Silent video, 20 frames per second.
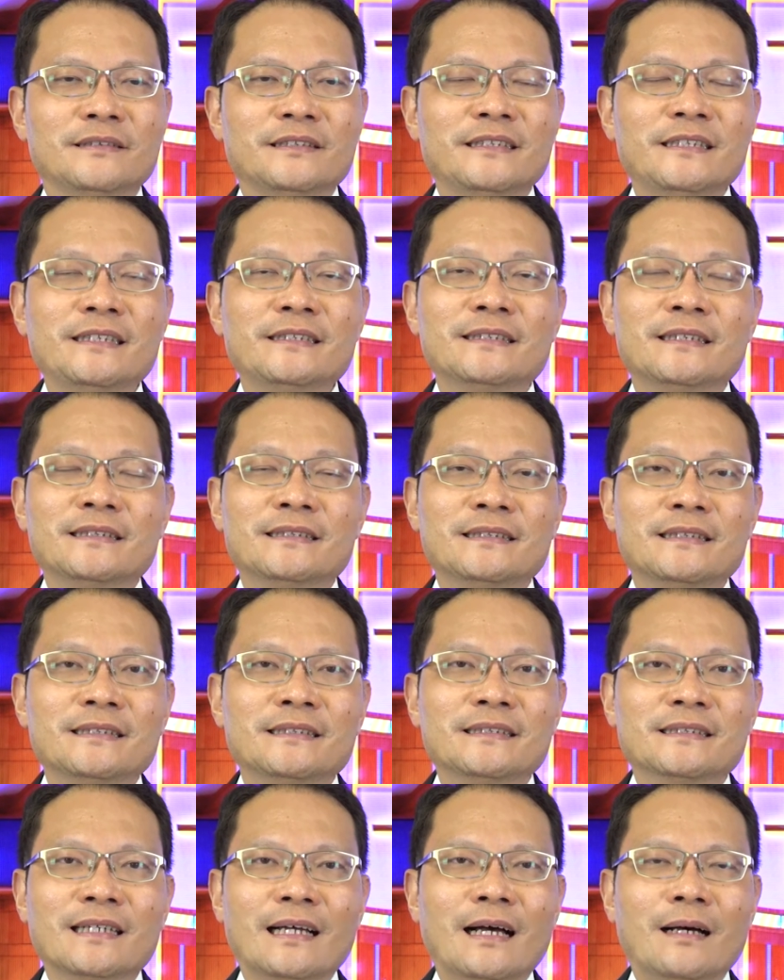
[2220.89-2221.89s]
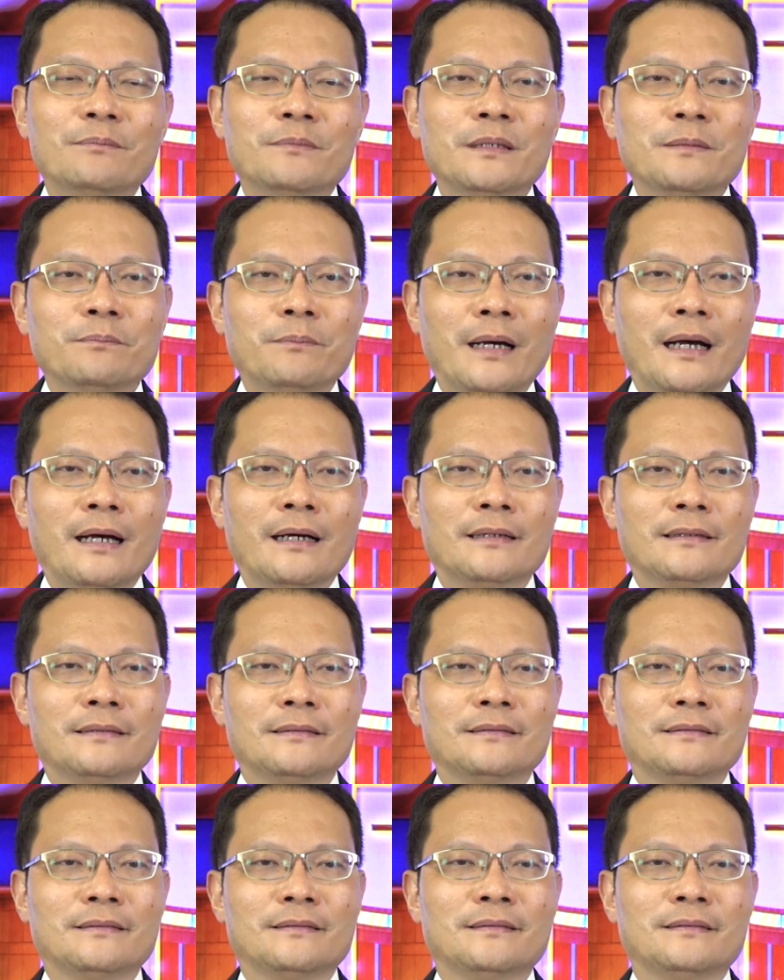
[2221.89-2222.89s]
Jesus is coming
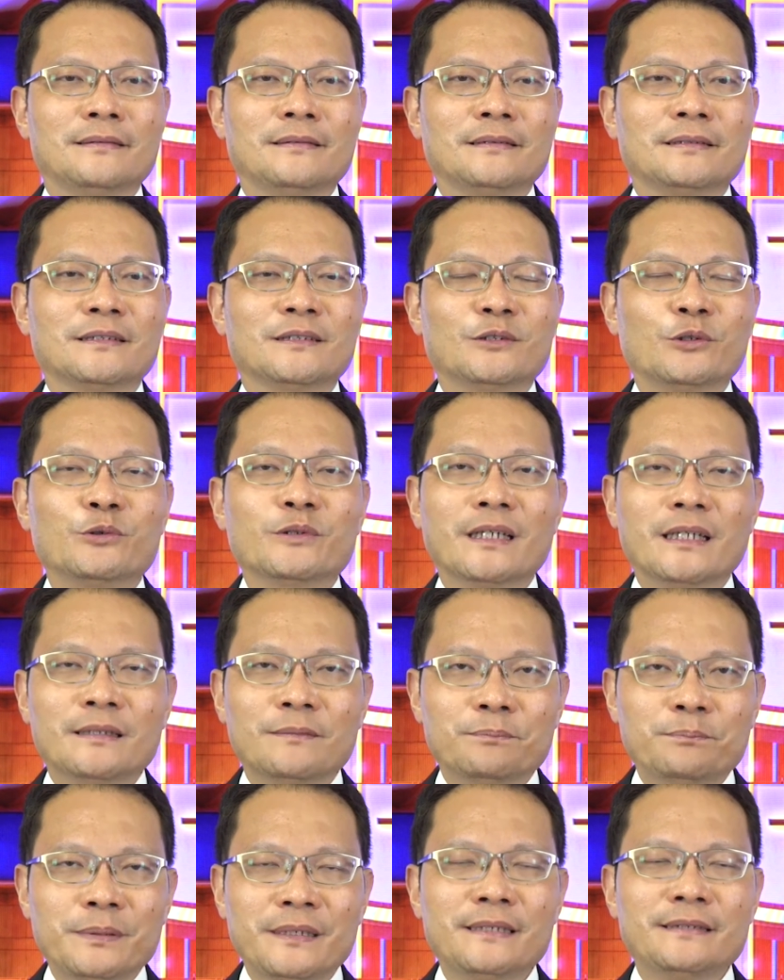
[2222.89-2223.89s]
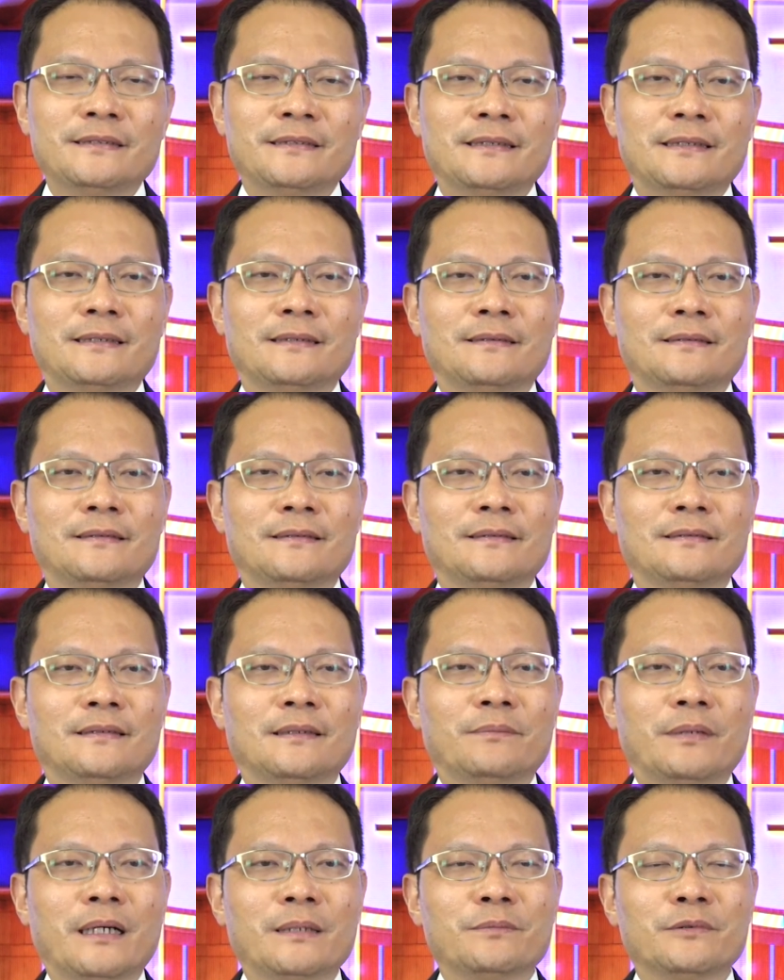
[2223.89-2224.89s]
back, so get busy,
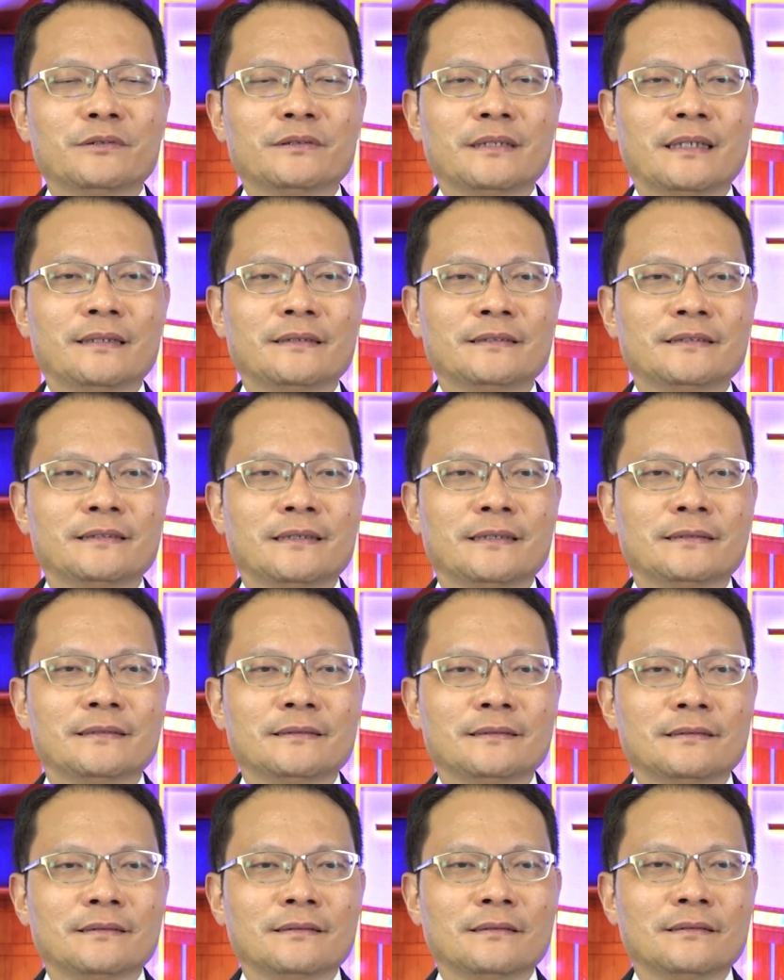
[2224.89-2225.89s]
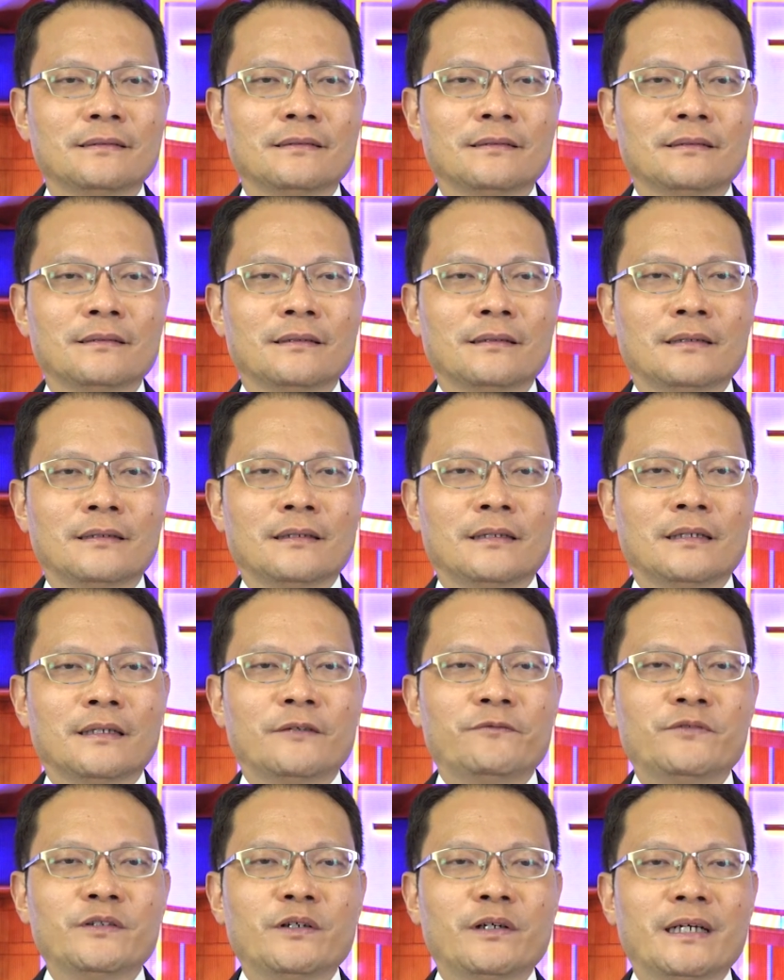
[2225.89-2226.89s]
the Bible tells us.
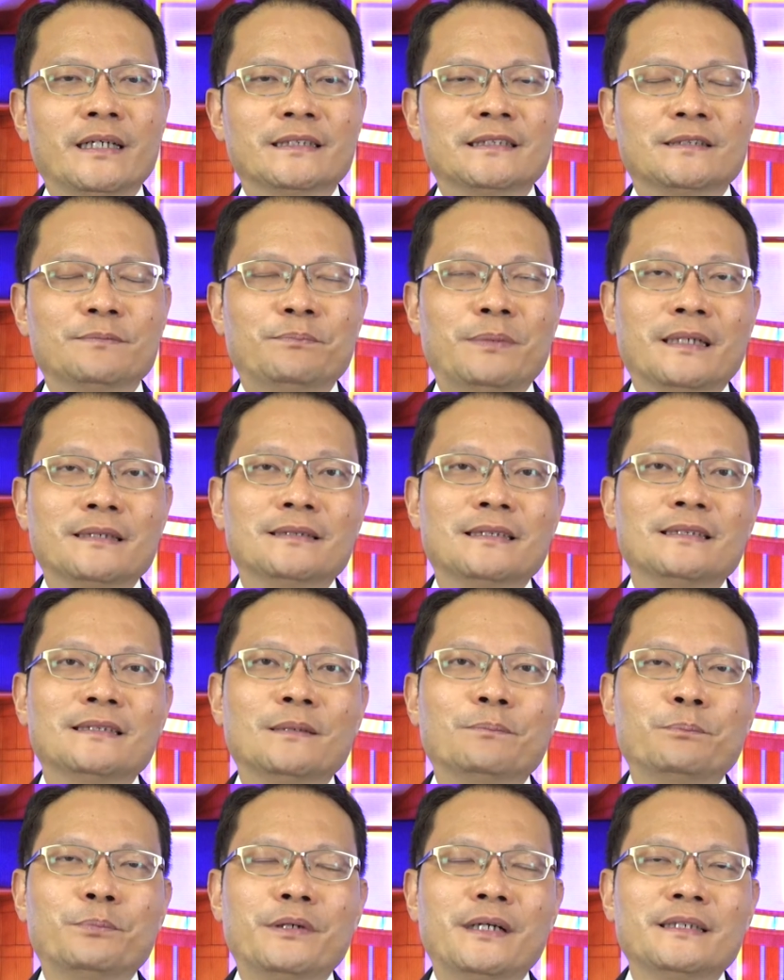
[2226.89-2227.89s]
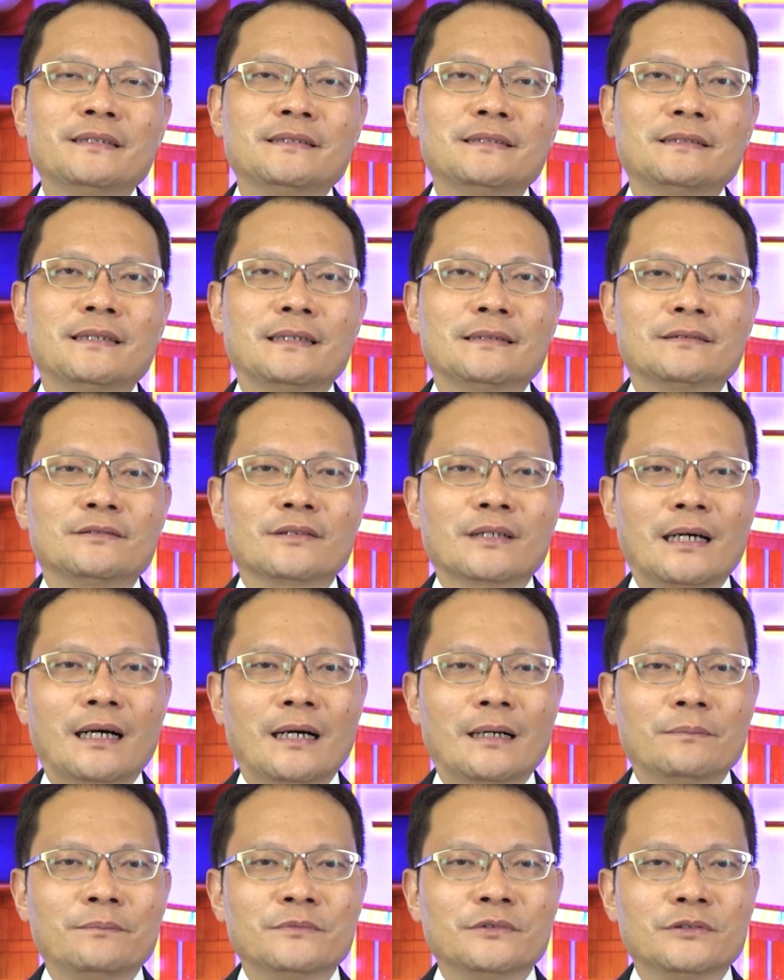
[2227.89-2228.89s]
If you are expecting the president to
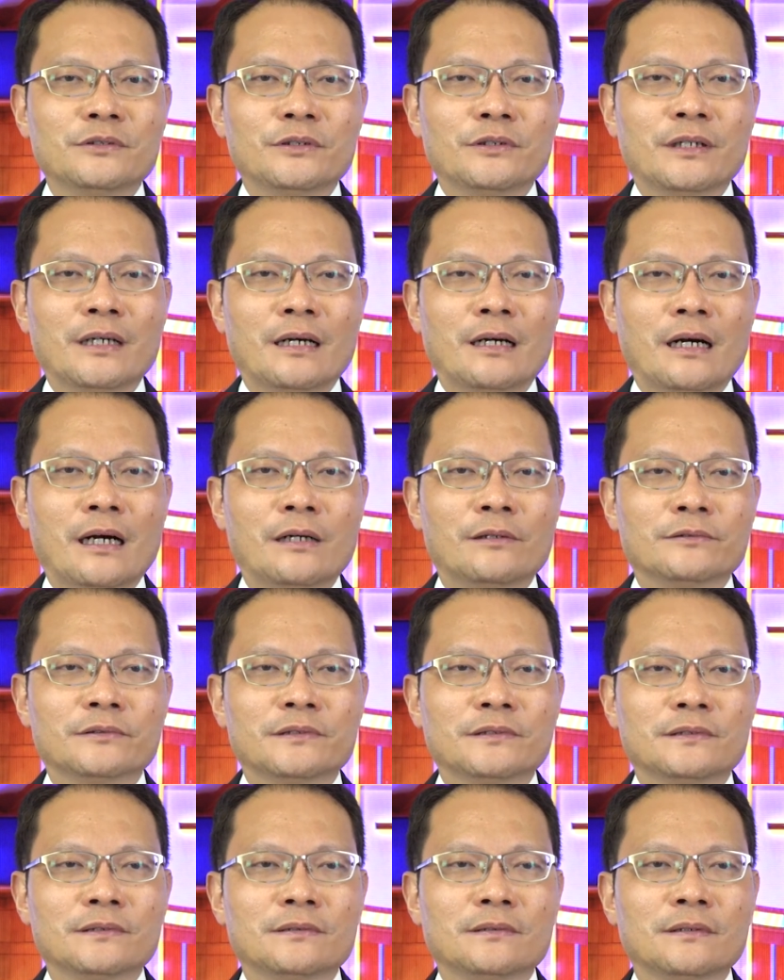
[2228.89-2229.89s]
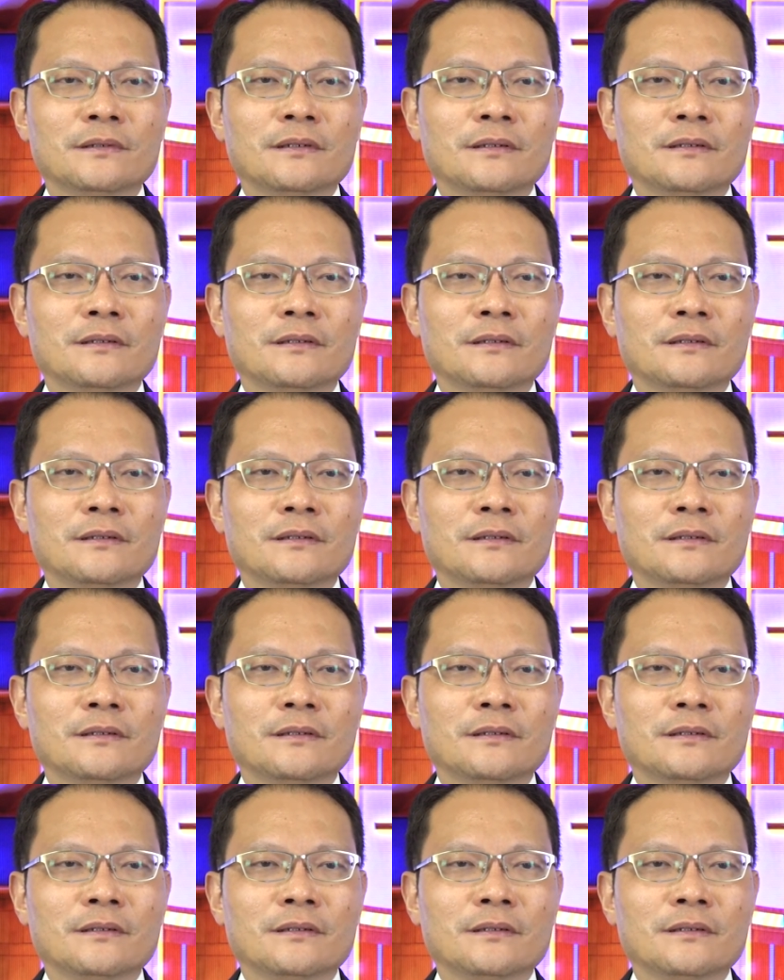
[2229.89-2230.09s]
come to your house,